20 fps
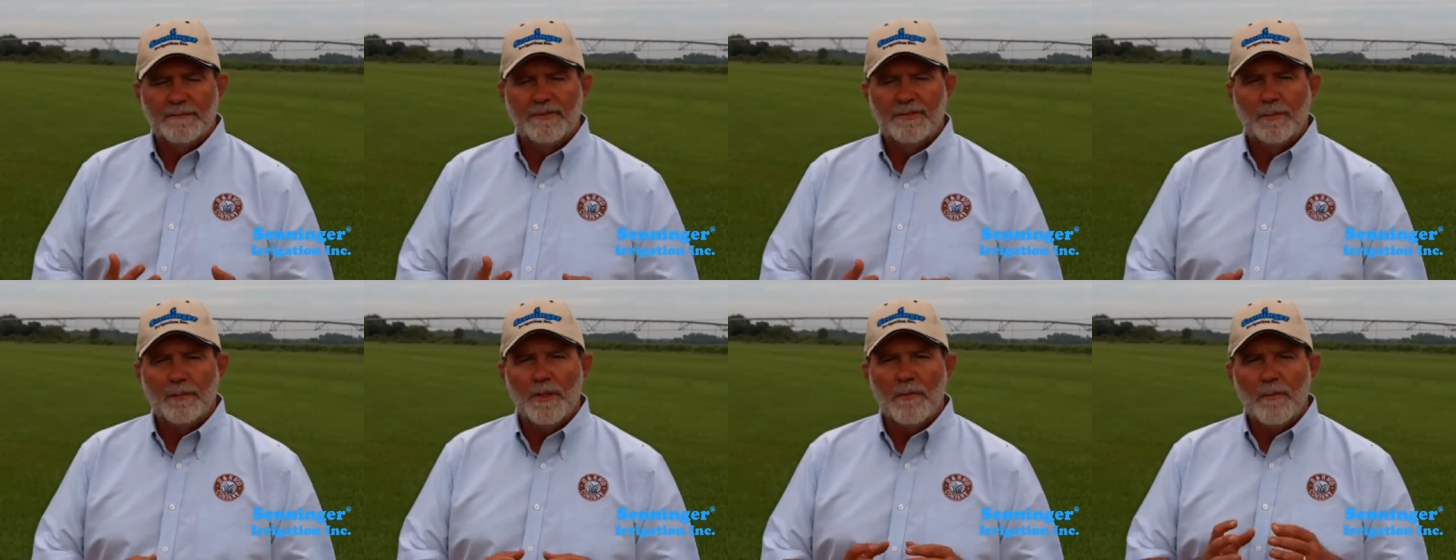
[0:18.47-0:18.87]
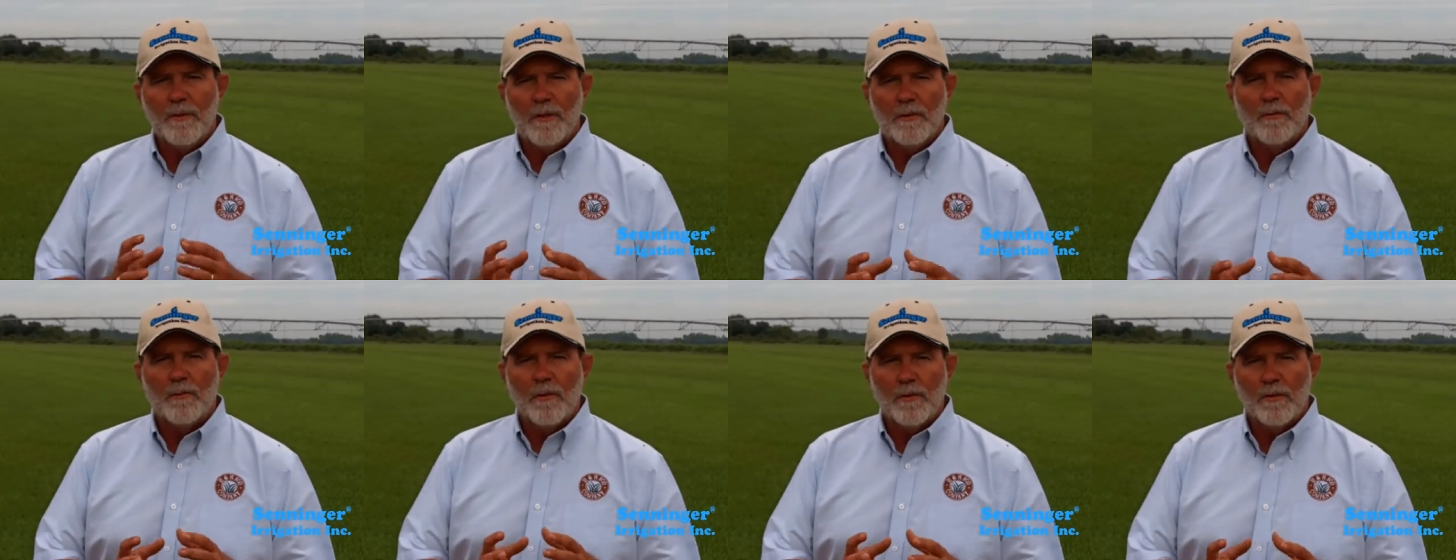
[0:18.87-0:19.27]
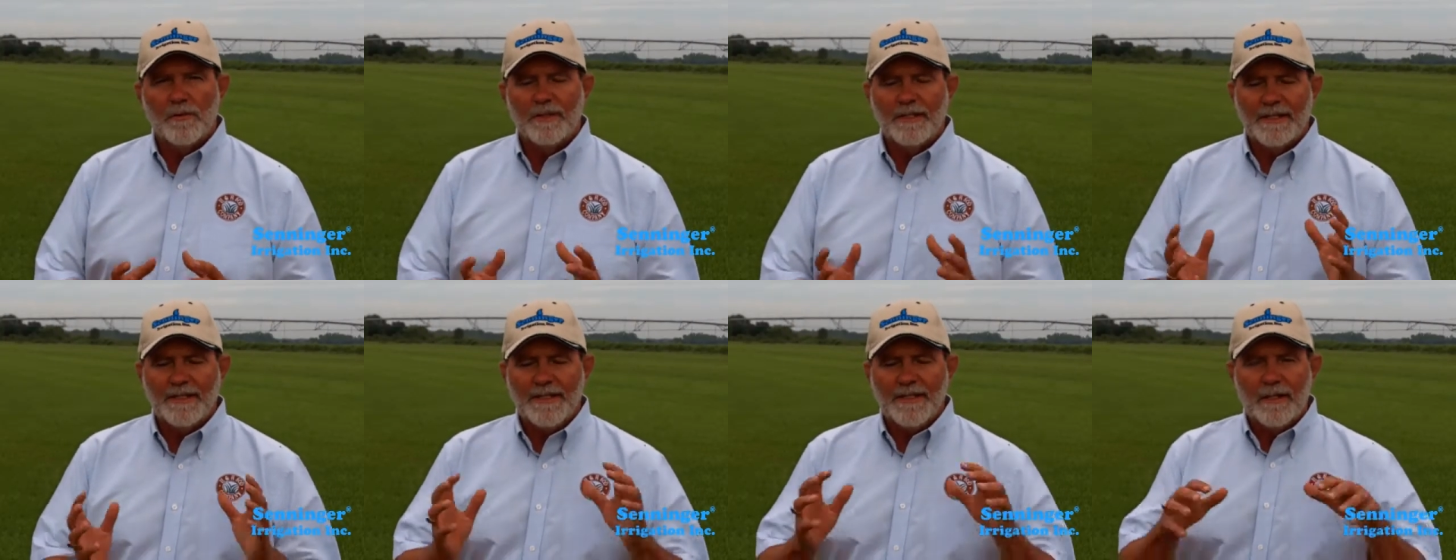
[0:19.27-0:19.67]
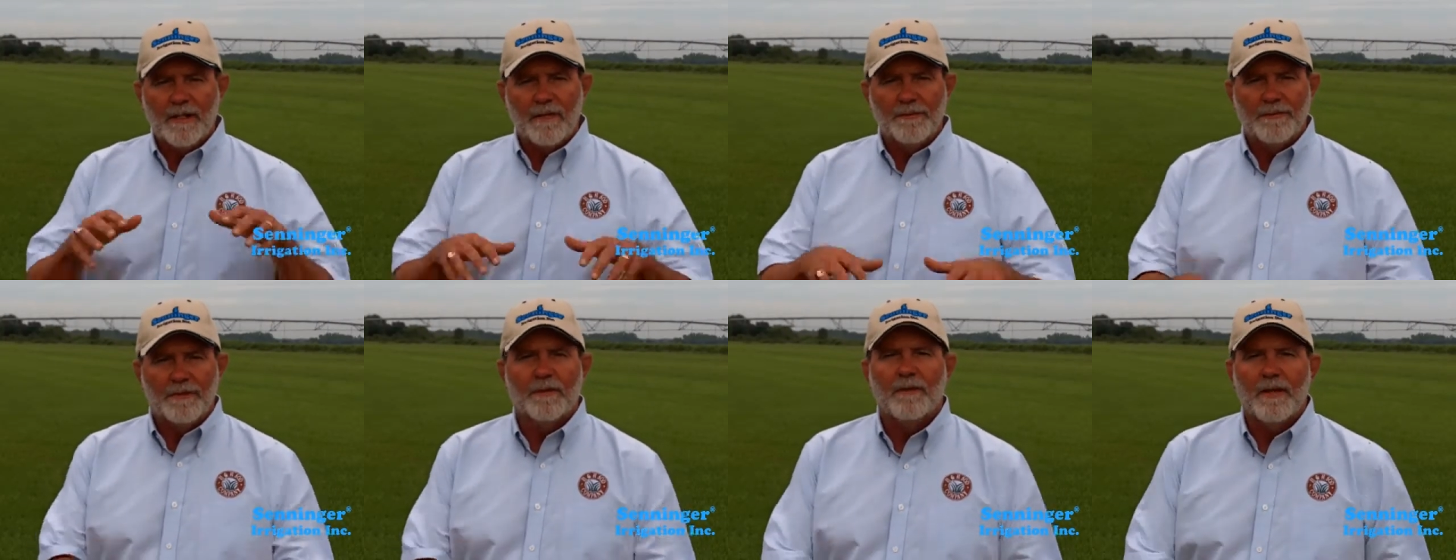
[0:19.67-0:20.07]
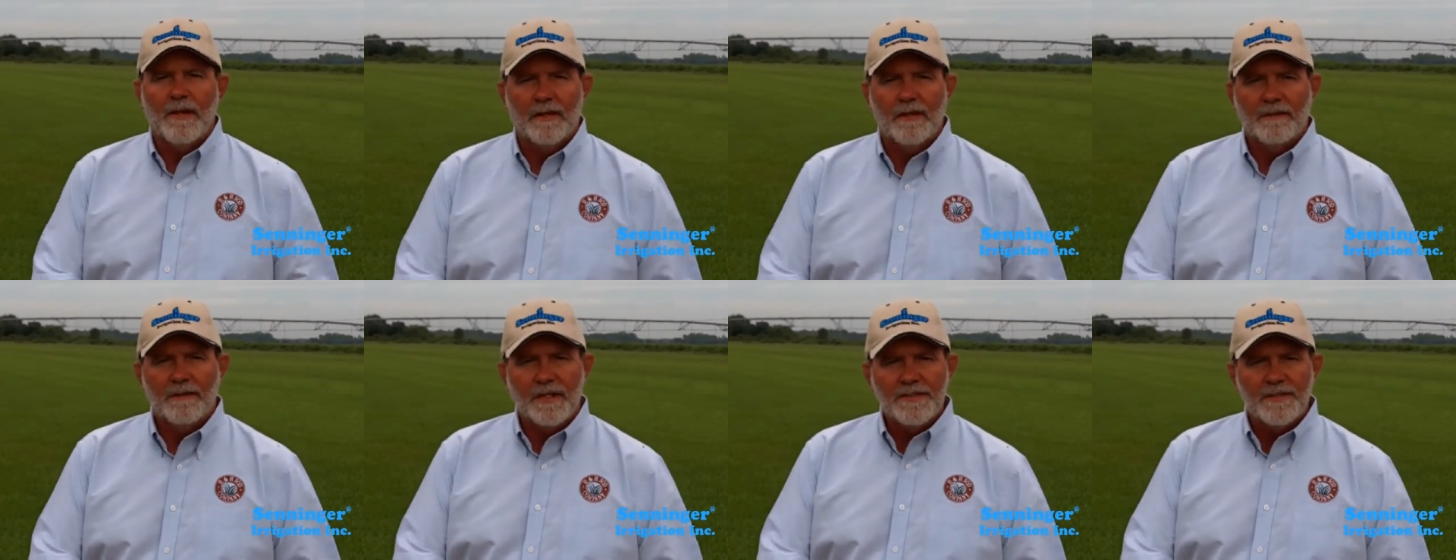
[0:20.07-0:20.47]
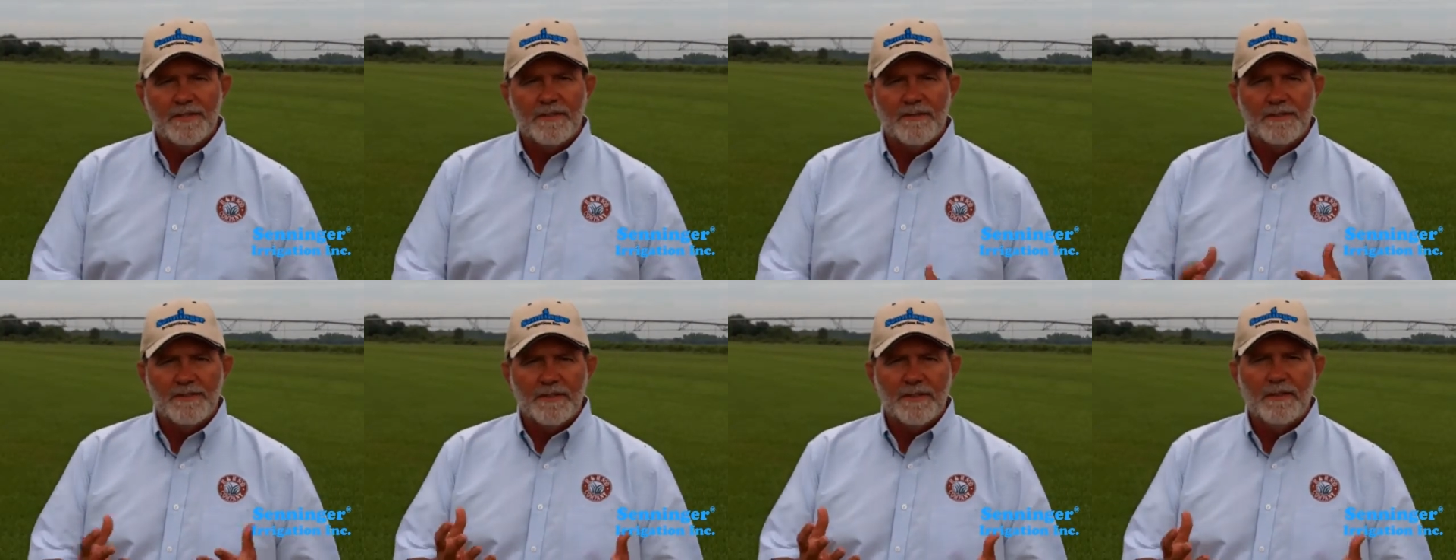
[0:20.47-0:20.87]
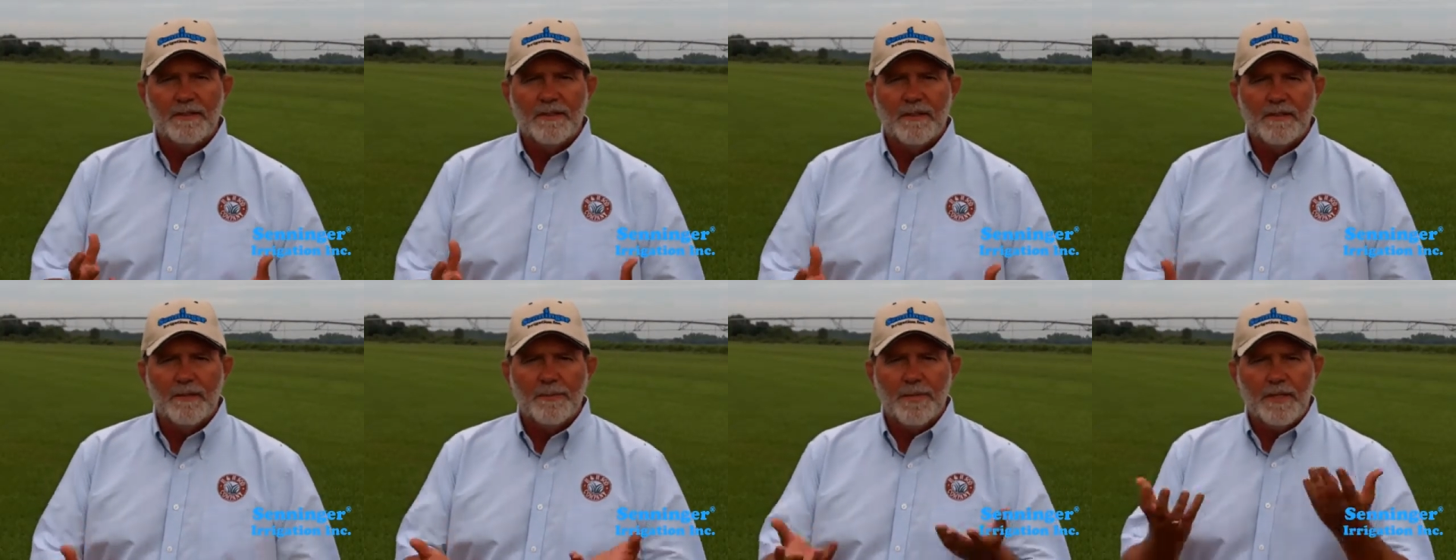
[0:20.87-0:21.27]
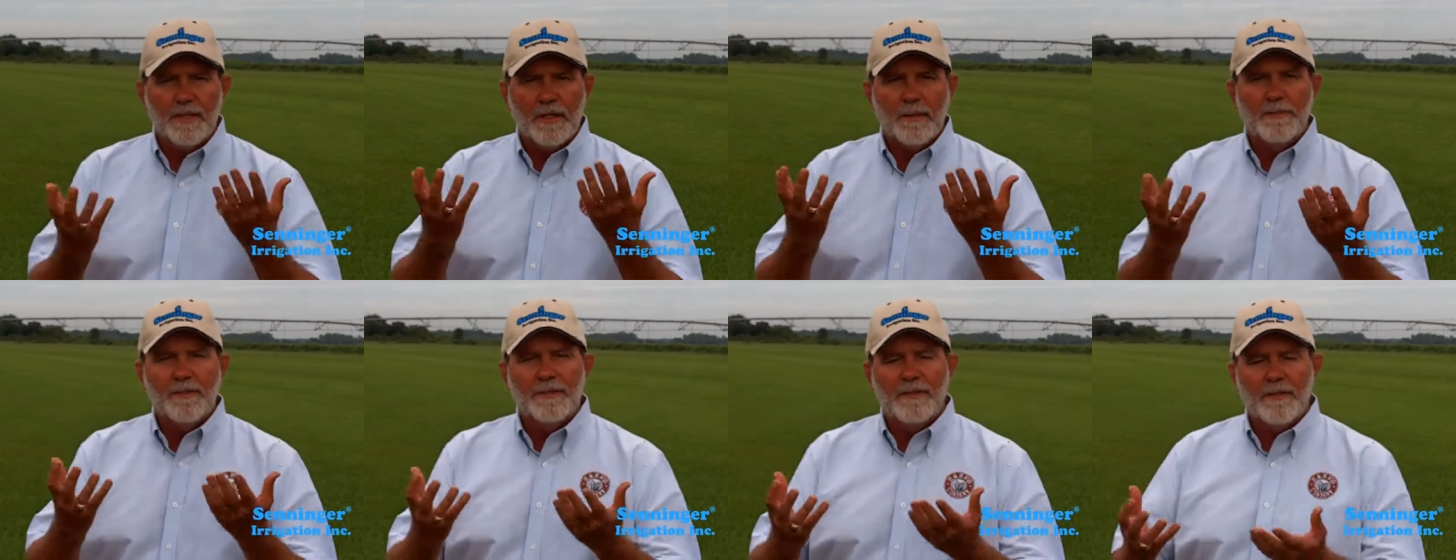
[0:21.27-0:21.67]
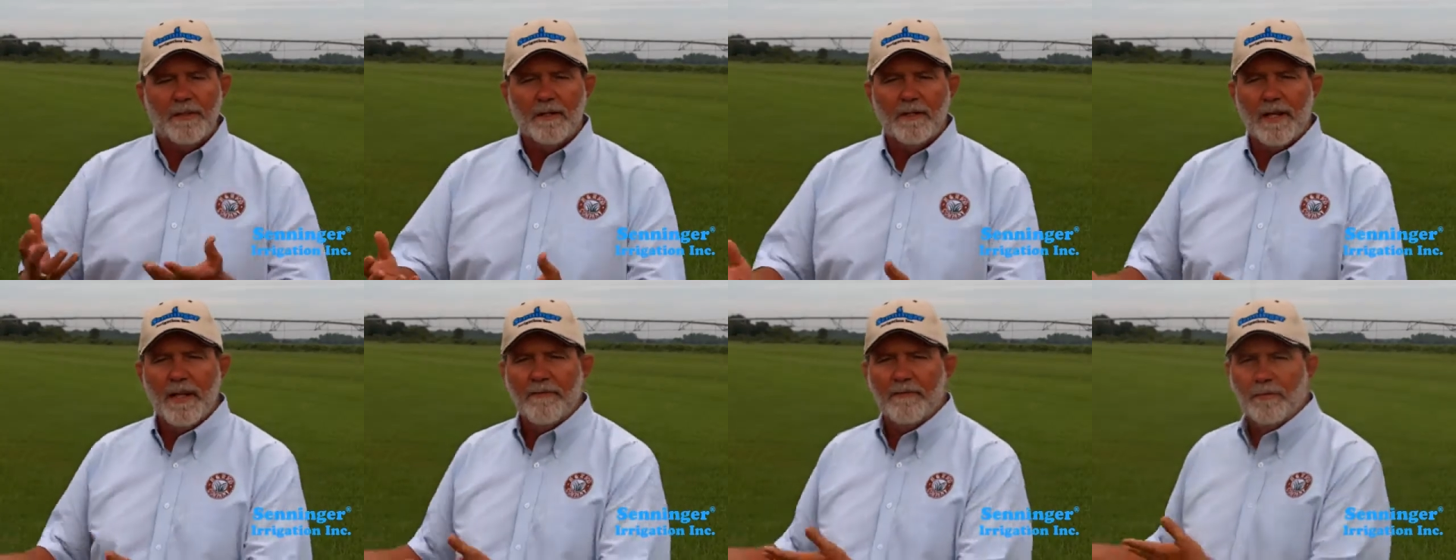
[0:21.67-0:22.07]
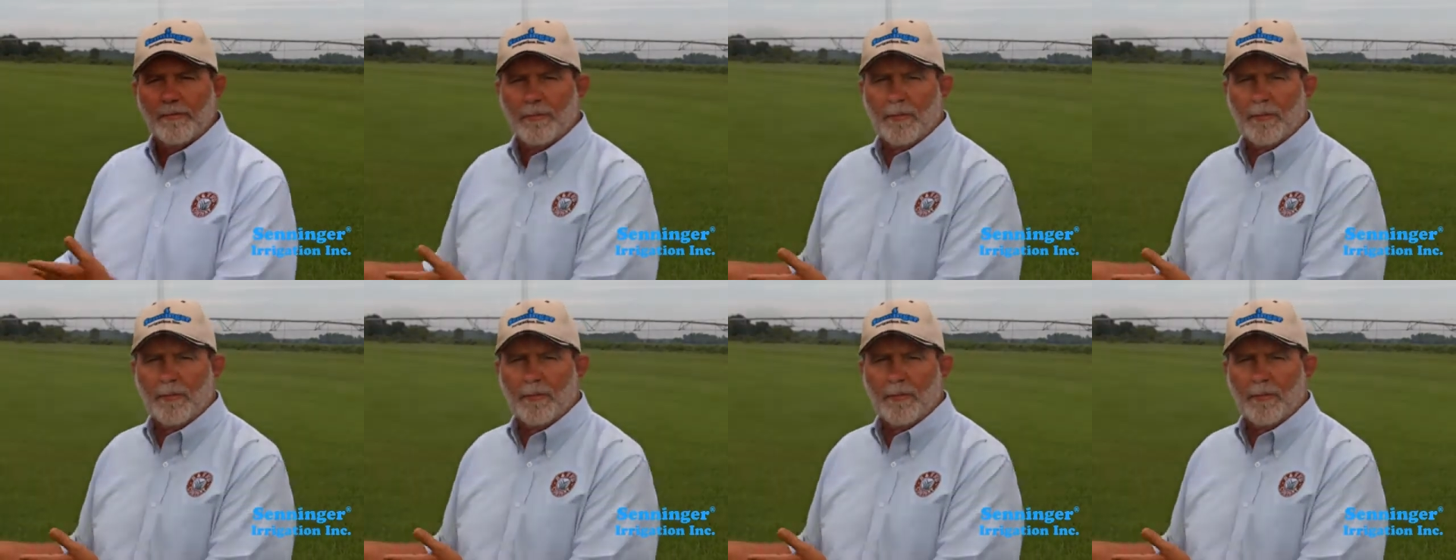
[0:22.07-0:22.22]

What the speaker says: So we want water to get on the ground. It doesn't do us any good to put it up in the air and have it